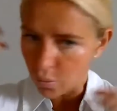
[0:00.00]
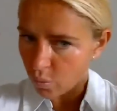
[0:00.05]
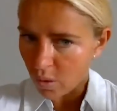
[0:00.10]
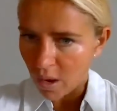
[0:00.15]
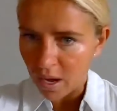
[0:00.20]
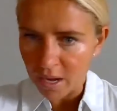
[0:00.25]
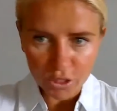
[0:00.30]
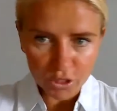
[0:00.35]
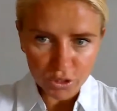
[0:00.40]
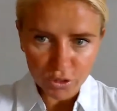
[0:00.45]

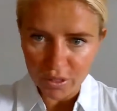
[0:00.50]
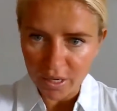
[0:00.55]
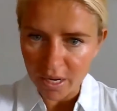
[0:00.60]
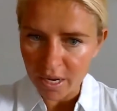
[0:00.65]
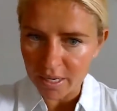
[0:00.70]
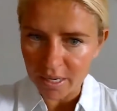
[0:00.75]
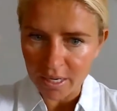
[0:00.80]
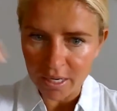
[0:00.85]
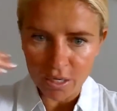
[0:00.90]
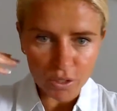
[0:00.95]
Why did you
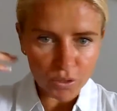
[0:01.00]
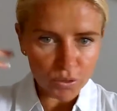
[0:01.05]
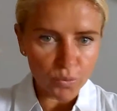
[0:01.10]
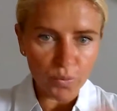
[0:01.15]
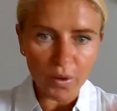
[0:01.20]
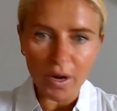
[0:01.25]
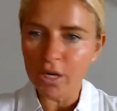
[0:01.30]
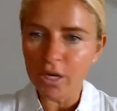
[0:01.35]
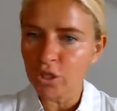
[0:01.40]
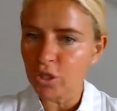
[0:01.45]
get it?
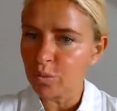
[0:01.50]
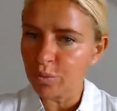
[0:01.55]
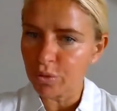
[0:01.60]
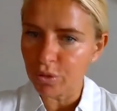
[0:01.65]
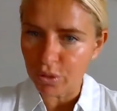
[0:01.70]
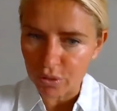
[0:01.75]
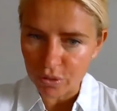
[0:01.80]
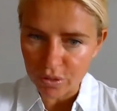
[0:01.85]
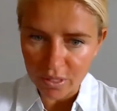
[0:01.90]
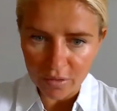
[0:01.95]
Why did you
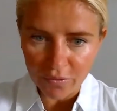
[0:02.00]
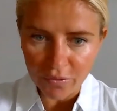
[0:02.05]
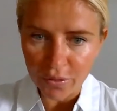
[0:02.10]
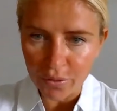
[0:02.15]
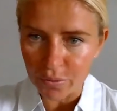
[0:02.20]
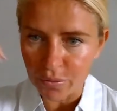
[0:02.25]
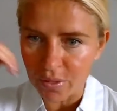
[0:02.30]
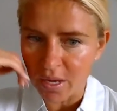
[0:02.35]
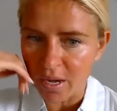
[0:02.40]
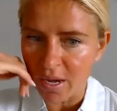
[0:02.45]
put yourself
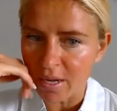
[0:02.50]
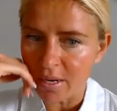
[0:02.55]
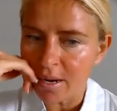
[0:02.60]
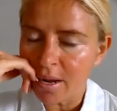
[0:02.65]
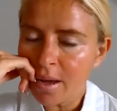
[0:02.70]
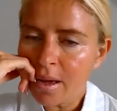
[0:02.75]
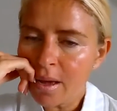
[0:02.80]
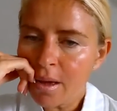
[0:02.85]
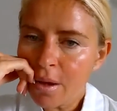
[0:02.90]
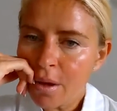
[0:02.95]
through
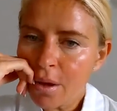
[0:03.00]
that?